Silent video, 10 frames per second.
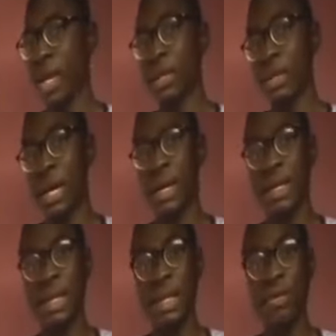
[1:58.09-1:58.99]
So now in
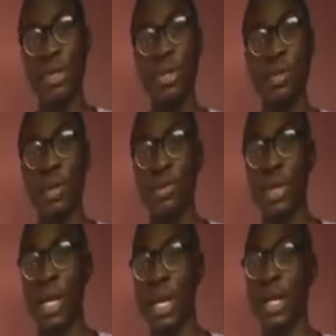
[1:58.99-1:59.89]
this equation of a
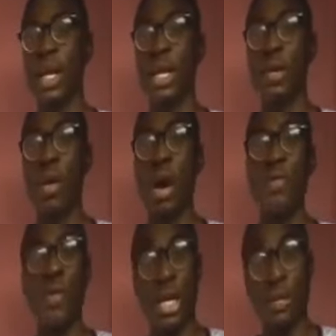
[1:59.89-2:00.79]
straight line, you
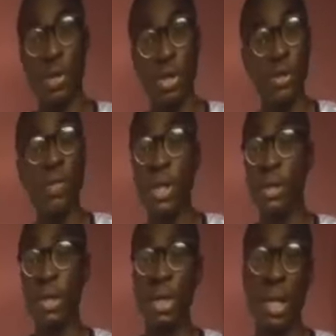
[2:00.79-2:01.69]
have your expression for the
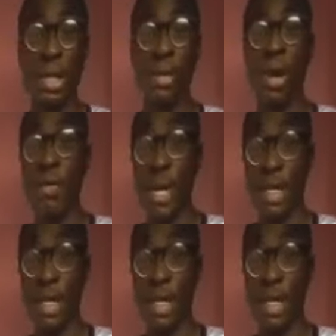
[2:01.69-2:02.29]
gradient, you have your